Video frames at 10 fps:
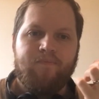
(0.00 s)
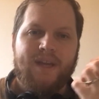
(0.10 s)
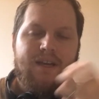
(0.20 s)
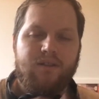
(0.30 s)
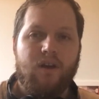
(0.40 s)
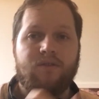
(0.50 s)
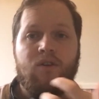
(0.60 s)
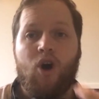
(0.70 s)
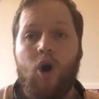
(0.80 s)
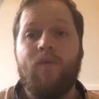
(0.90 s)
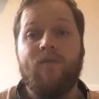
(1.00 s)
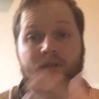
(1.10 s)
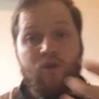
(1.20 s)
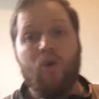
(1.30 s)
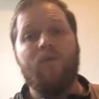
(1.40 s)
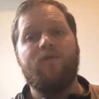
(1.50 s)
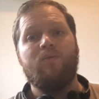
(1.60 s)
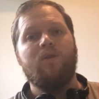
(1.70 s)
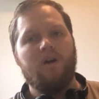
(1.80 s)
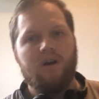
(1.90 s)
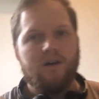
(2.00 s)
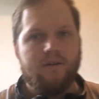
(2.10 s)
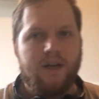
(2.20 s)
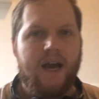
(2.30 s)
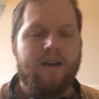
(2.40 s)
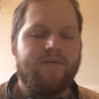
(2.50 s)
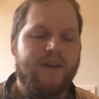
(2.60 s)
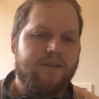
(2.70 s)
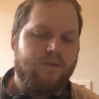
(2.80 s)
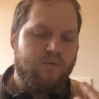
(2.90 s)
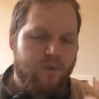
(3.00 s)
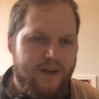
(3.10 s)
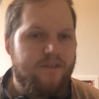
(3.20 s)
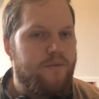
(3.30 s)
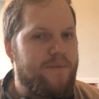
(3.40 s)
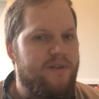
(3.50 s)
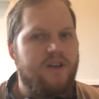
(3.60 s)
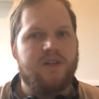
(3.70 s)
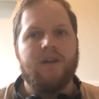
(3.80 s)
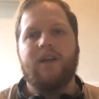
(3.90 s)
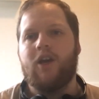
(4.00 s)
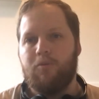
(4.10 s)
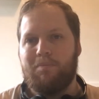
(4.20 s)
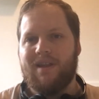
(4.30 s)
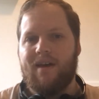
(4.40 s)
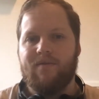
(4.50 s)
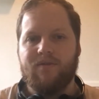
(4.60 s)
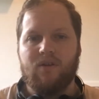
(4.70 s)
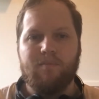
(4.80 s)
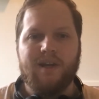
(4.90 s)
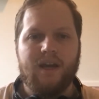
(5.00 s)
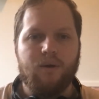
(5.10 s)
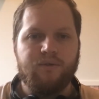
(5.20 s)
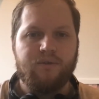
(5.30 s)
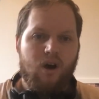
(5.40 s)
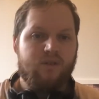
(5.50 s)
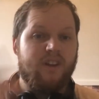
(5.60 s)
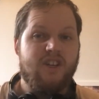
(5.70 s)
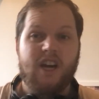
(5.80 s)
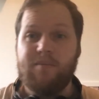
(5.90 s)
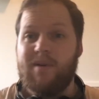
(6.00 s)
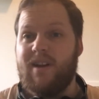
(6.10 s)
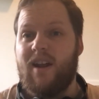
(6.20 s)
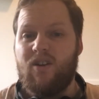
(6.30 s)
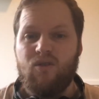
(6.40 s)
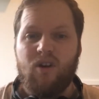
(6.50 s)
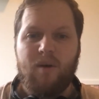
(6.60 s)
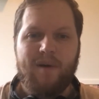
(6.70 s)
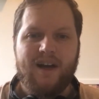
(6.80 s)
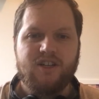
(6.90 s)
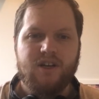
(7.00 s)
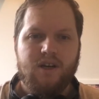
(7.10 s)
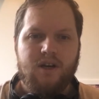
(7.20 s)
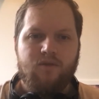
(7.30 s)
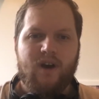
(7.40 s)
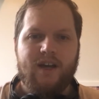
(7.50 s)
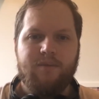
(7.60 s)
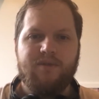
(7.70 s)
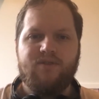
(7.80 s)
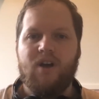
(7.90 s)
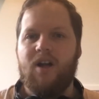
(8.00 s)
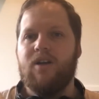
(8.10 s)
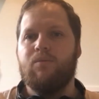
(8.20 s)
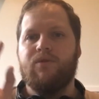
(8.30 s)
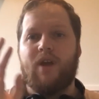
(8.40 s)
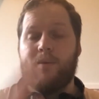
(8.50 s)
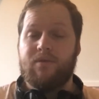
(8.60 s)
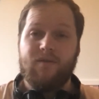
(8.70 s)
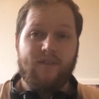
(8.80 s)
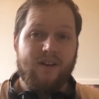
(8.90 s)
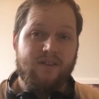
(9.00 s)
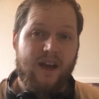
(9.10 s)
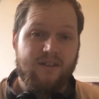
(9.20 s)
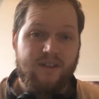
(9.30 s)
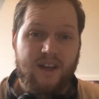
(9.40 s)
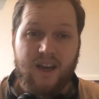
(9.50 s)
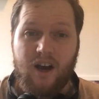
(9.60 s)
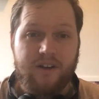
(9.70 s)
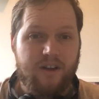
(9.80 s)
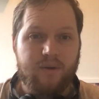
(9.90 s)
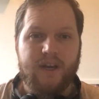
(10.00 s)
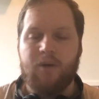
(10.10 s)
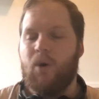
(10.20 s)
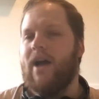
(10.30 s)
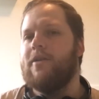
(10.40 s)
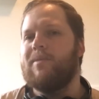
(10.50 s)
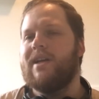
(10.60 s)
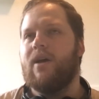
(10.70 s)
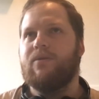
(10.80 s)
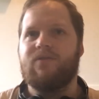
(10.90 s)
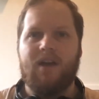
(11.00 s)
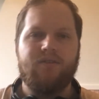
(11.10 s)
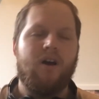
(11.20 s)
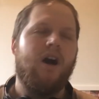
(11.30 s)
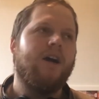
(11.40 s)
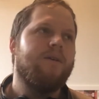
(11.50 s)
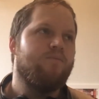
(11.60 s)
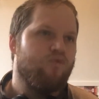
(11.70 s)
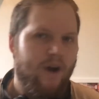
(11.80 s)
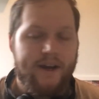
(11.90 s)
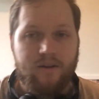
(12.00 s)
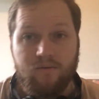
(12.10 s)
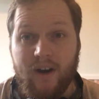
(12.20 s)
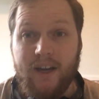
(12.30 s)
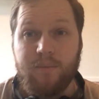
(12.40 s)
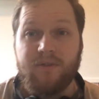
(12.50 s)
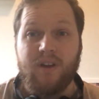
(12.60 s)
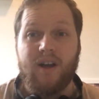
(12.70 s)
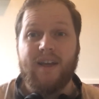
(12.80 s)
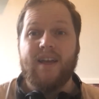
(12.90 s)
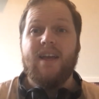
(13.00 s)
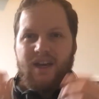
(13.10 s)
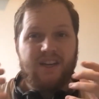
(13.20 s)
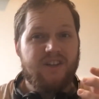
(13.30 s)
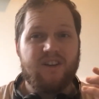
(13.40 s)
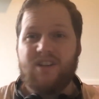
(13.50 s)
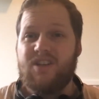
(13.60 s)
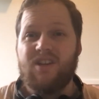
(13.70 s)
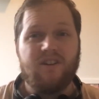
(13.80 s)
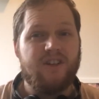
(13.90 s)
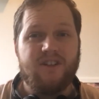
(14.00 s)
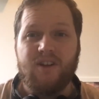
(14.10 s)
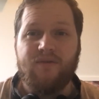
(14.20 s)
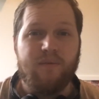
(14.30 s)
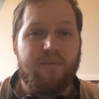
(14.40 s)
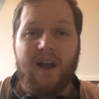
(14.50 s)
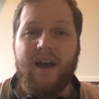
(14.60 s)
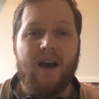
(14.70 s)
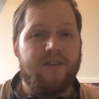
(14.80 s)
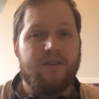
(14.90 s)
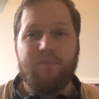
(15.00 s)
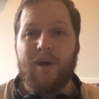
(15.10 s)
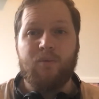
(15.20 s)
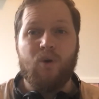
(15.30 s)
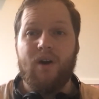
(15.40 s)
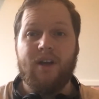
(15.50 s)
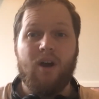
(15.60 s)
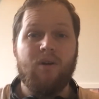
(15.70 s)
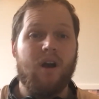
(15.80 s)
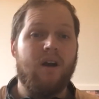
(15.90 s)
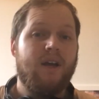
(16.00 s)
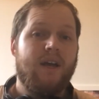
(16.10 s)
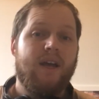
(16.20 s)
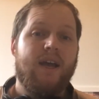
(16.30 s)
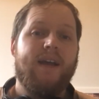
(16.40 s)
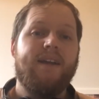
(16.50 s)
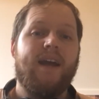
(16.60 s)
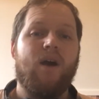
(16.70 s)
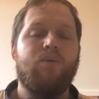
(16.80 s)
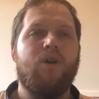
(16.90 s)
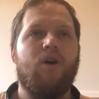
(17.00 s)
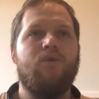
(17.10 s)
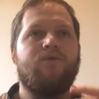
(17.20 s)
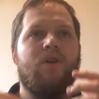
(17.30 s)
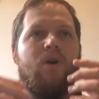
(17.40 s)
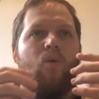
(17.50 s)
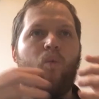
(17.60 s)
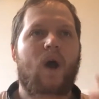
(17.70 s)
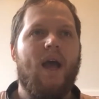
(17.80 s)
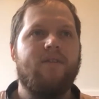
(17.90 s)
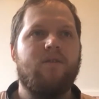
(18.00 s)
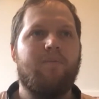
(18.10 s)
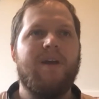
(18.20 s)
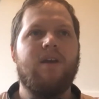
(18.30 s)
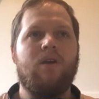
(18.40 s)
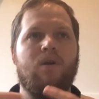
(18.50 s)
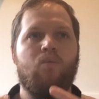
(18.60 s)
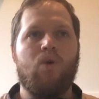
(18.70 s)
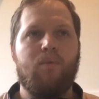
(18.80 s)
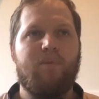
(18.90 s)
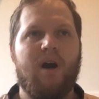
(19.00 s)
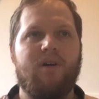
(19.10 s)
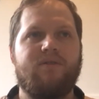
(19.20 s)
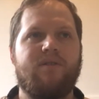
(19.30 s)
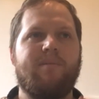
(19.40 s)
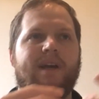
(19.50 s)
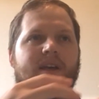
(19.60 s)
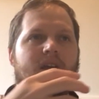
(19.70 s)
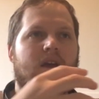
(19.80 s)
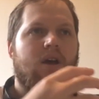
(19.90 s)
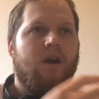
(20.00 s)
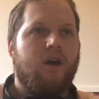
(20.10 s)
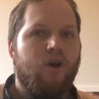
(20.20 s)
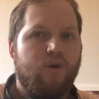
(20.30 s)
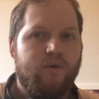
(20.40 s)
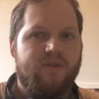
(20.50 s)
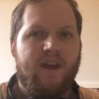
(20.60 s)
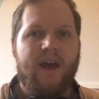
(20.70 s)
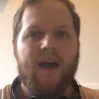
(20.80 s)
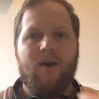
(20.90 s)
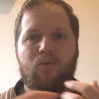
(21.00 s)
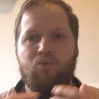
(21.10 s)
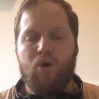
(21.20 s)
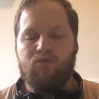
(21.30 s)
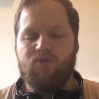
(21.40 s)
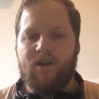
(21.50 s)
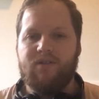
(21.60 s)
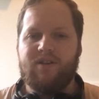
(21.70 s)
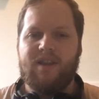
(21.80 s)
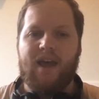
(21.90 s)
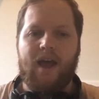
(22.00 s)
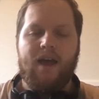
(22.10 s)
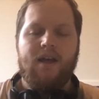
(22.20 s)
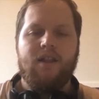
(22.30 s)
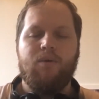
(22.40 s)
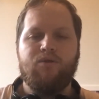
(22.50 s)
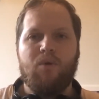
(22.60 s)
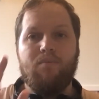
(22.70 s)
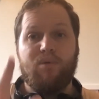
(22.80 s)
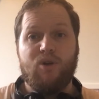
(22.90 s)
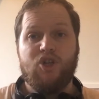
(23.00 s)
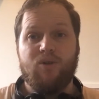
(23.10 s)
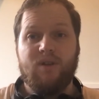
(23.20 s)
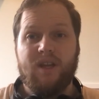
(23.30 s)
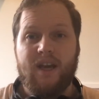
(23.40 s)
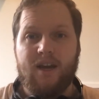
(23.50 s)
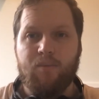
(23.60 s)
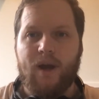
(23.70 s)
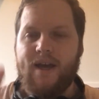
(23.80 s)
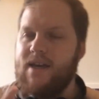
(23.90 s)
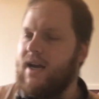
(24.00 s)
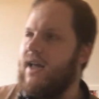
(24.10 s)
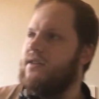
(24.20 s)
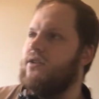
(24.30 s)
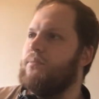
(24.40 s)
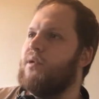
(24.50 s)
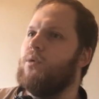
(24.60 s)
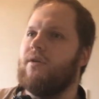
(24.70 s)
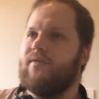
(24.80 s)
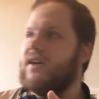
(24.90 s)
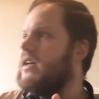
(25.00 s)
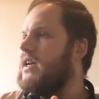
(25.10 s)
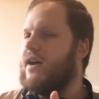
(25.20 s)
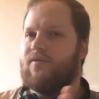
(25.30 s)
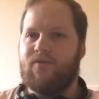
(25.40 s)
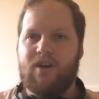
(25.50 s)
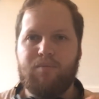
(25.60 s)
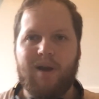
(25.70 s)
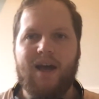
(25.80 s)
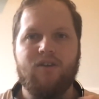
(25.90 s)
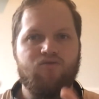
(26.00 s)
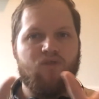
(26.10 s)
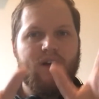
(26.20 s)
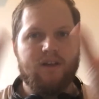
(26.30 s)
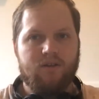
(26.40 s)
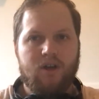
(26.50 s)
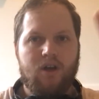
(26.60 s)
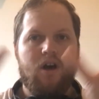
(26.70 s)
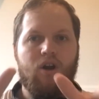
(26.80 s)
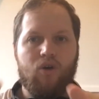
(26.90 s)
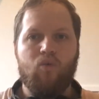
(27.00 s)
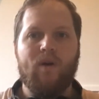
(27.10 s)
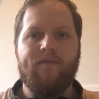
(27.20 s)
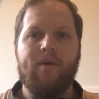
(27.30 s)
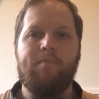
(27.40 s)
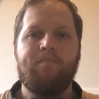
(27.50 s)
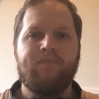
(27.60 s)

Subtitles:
he doesn't offer an awful lot, and I think it's a wasted position that could be there for somebody else. Oxlade-Chamberlain had an alright match. Raheem Sterling was absolutely fantastic. I don't care what anybody else says, I rate Raheem Sterling. He's just such a different player under Pep Guardiola. He now knows where to be, what pass to make, who's there, what runners are there. There was one point during the game where he collected the ball, and I think he had 3 players running along with him.